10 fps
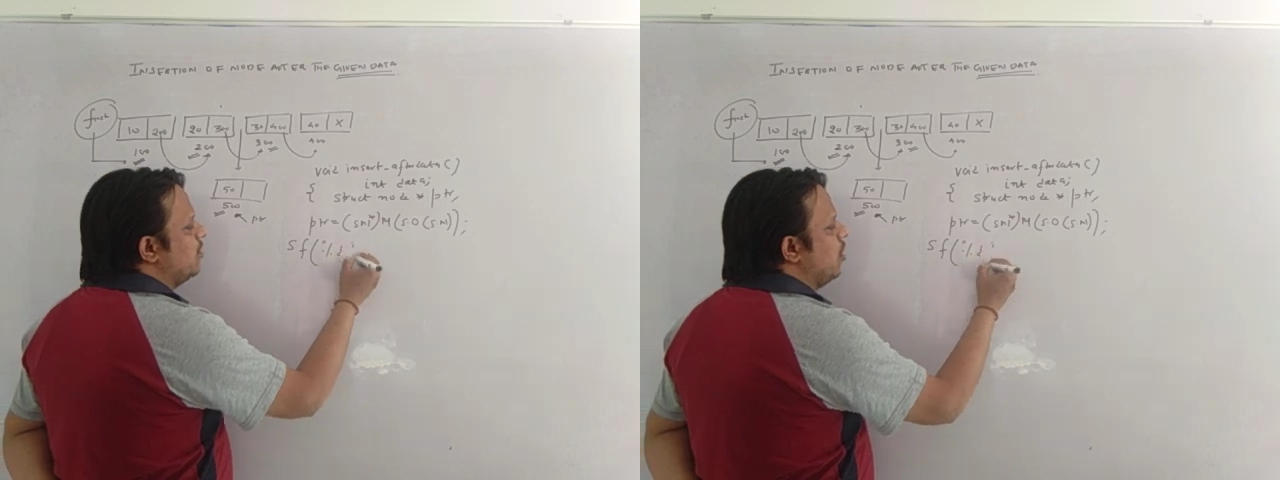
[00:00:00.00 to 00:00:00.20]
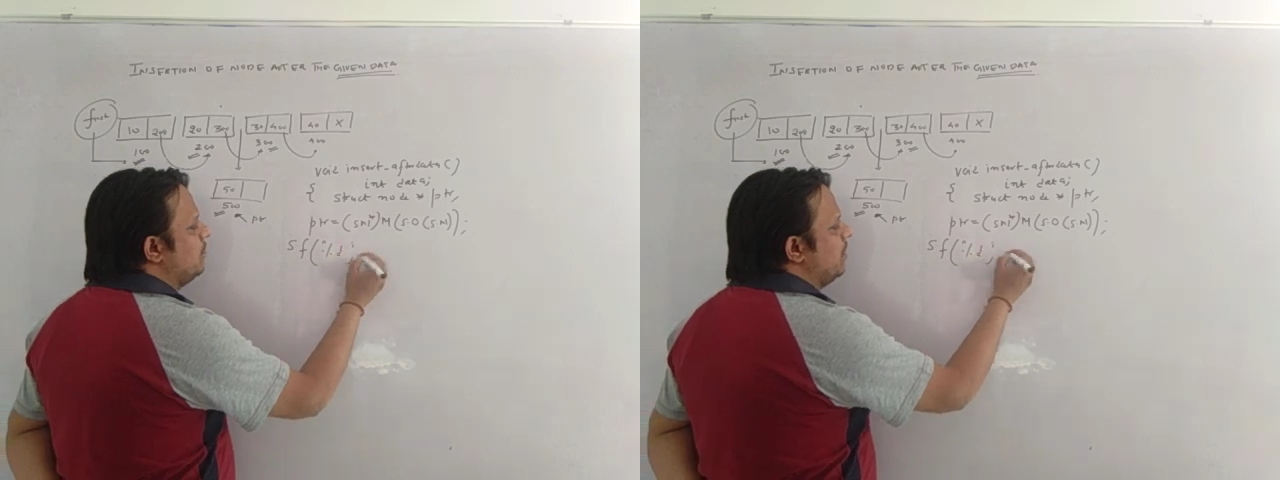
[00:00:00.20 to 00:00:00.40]

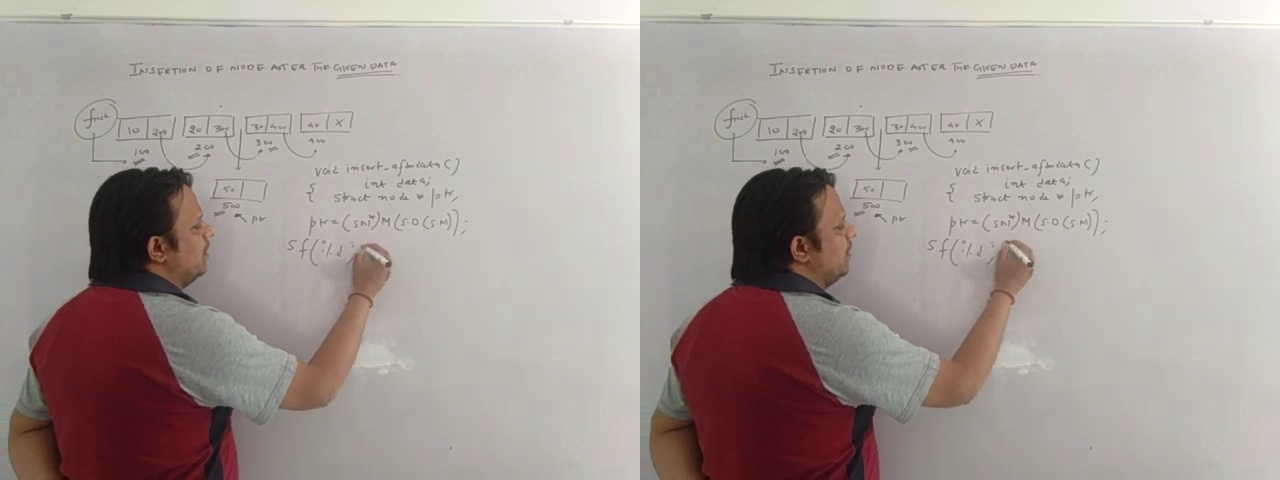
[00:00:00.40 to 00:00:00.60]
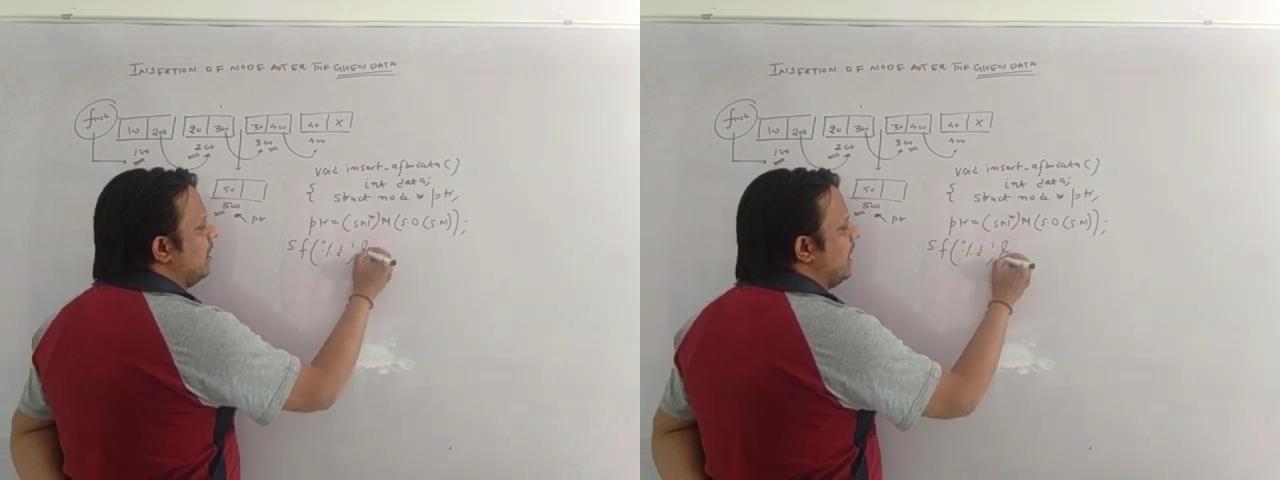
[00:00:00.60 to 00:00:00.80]

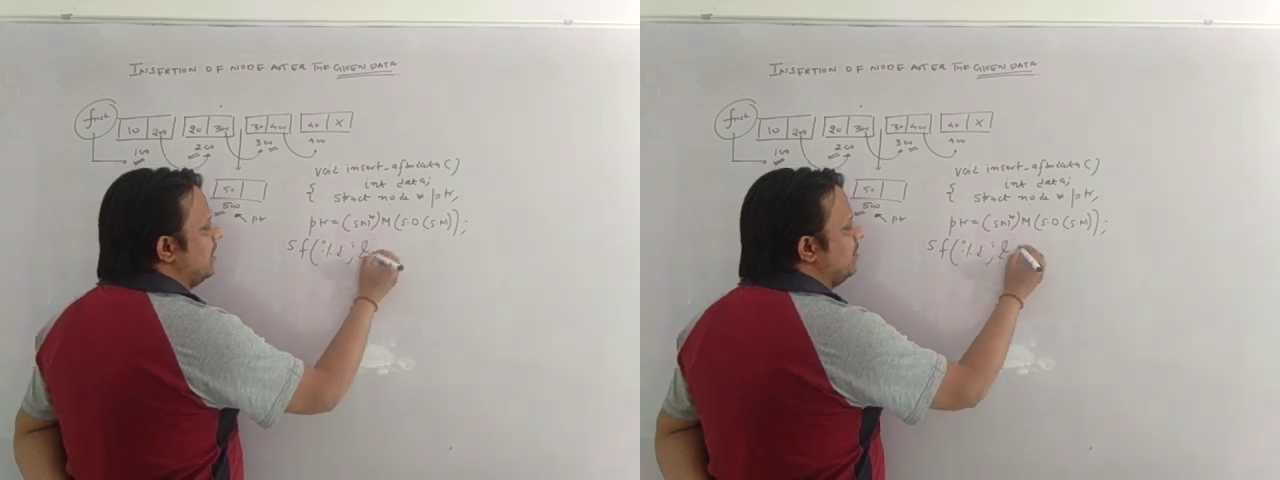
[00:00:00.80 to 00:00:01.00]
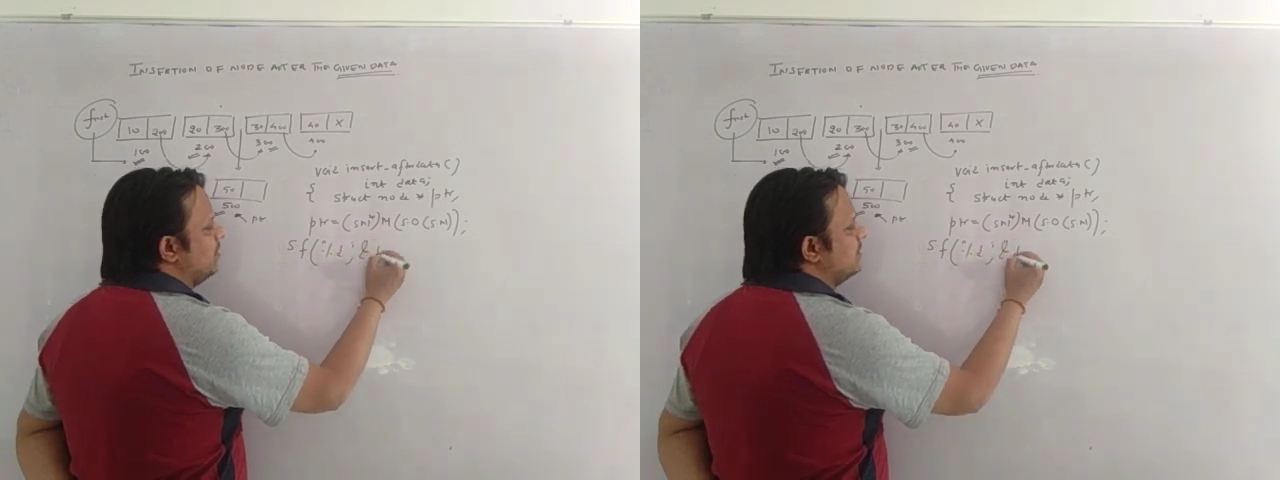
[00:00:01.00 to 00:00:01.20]
comma
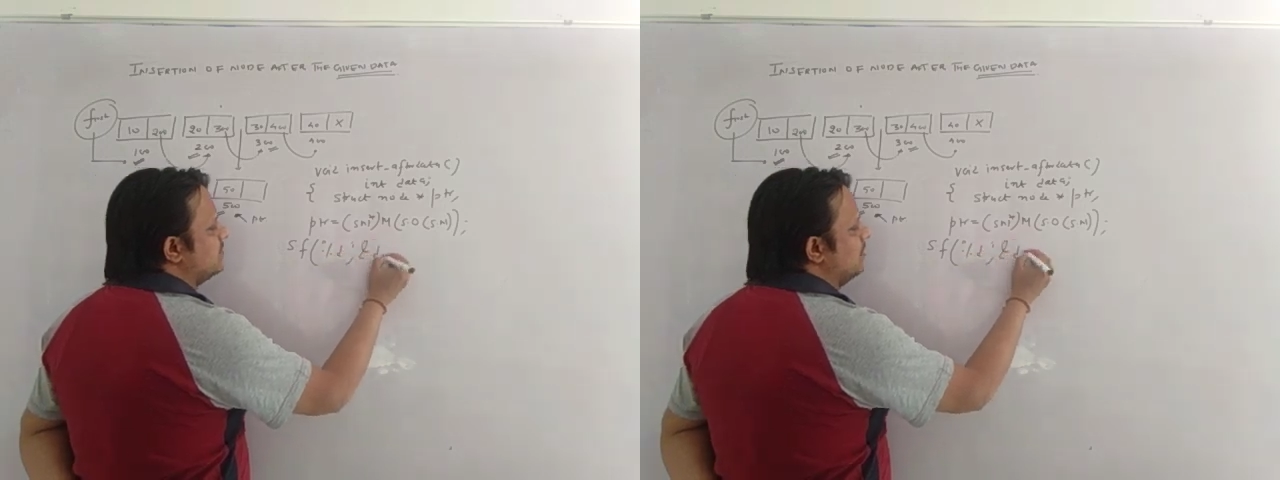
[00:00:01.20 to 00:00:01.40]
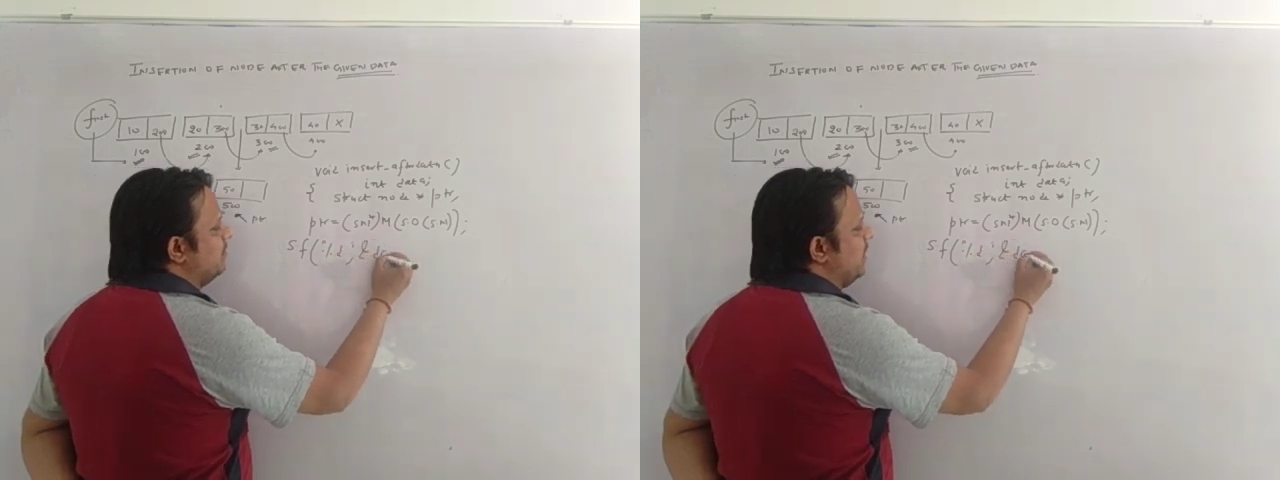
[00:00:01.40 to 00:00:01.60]

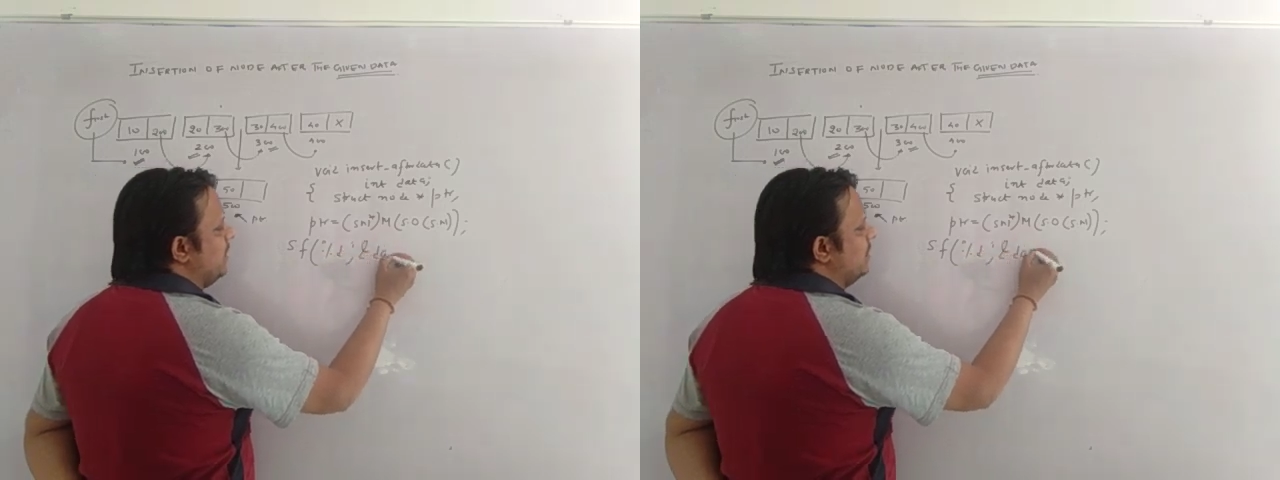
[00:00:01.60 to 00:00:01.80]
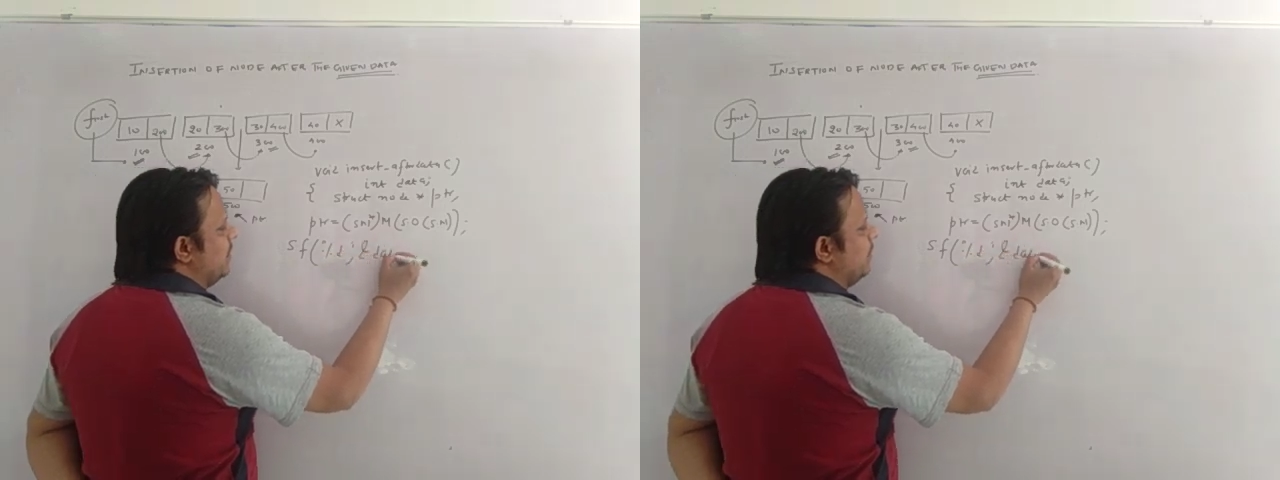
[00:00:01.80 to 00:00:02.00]
address of
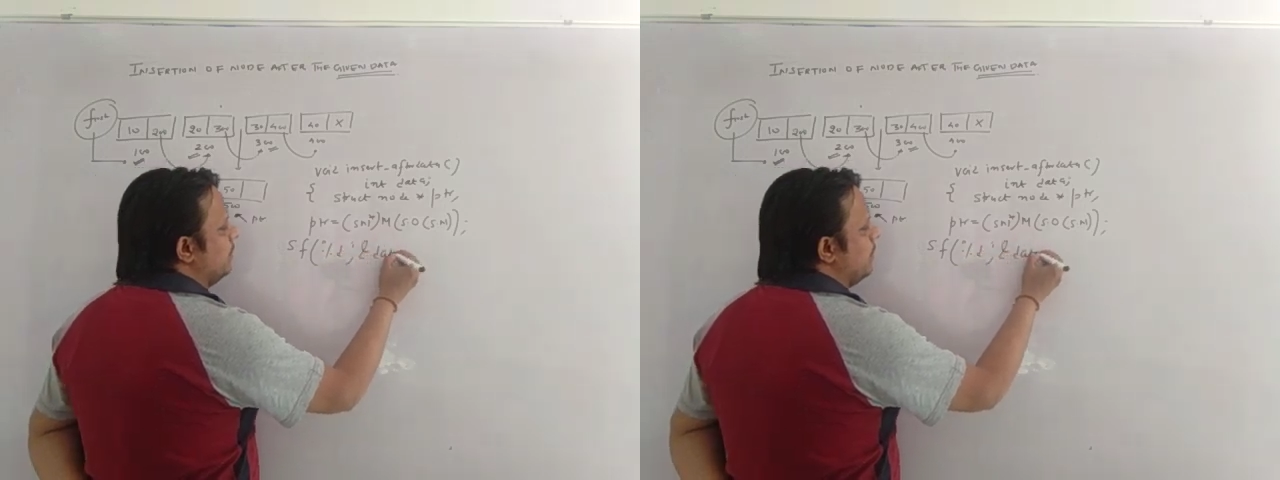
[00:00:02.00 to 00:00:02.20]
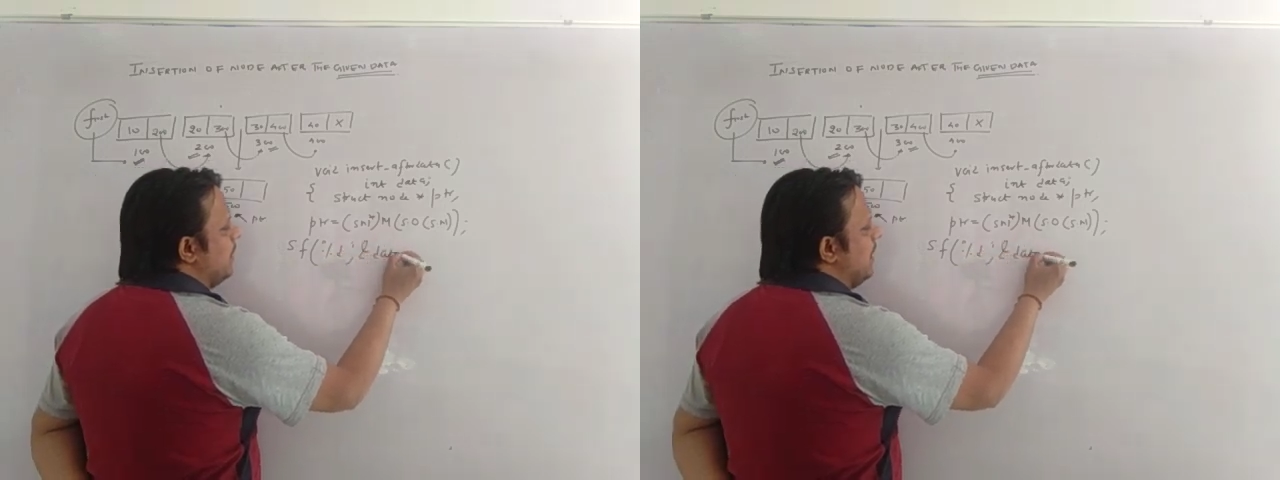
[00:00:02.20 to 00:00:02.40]

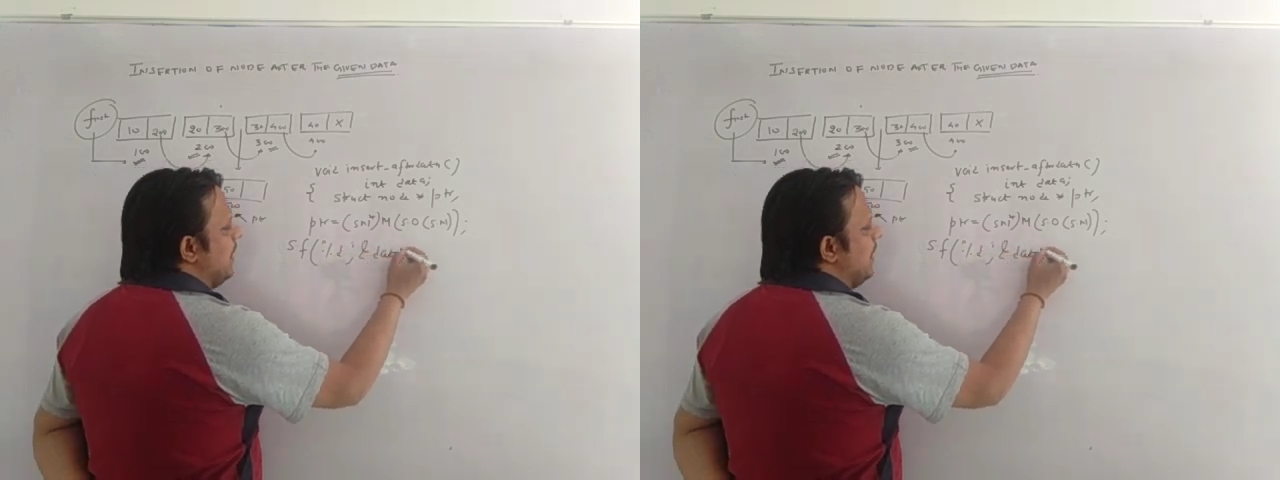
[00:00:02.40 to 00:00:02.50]
data,